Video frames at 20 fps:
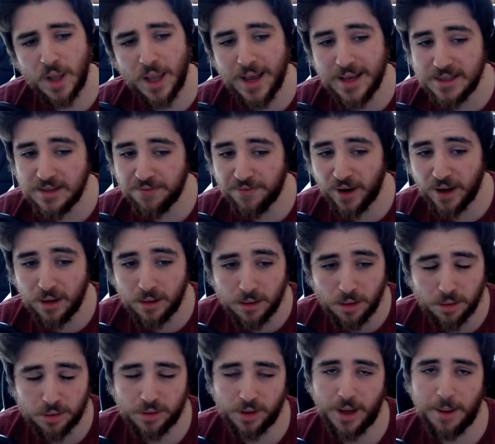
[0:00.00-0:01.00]
As a final
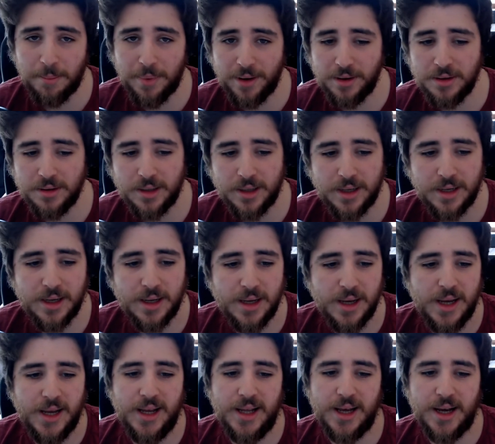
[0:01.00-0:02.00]
note, apparently
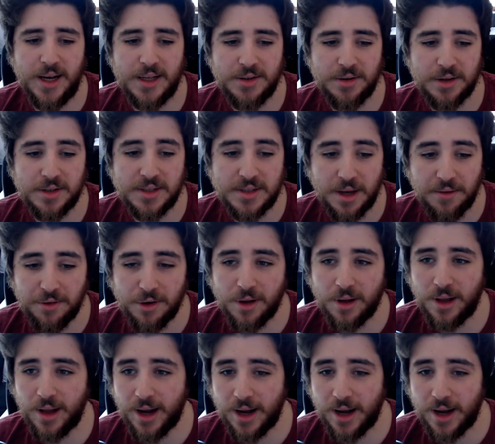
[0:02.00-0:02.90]
there are several